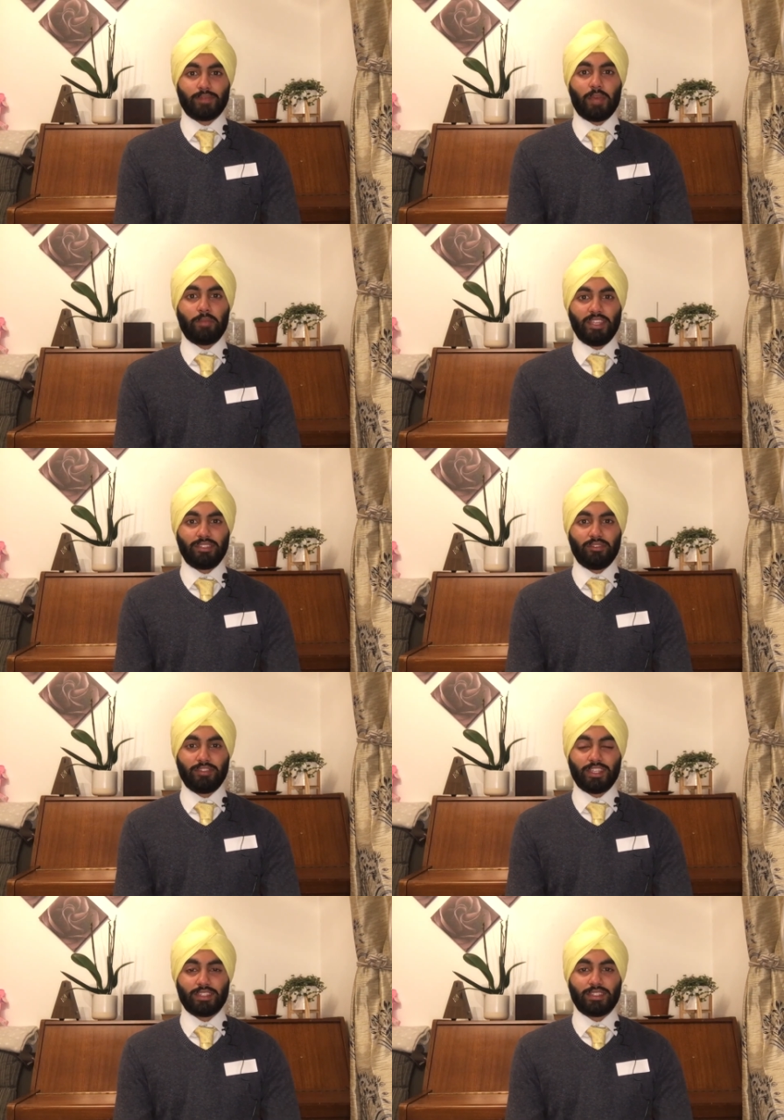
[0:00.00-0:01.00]
Based off
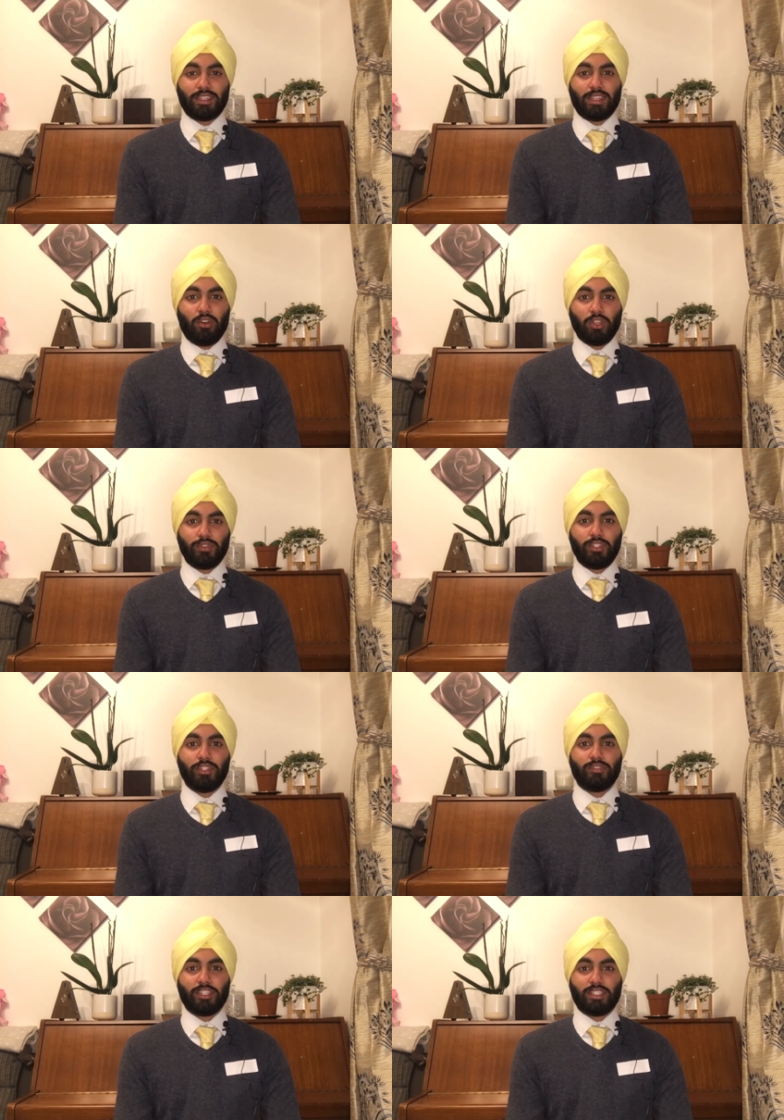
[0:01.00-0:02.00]
this, Oxford
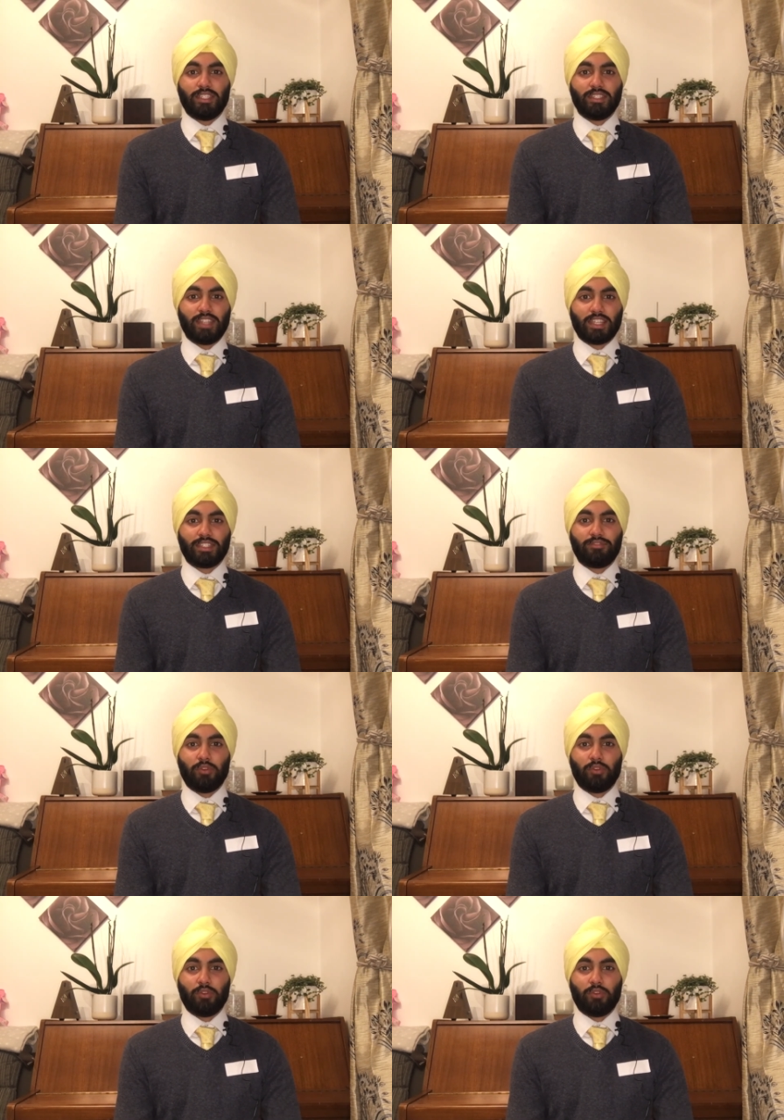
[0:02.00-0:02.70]
University doesn't actually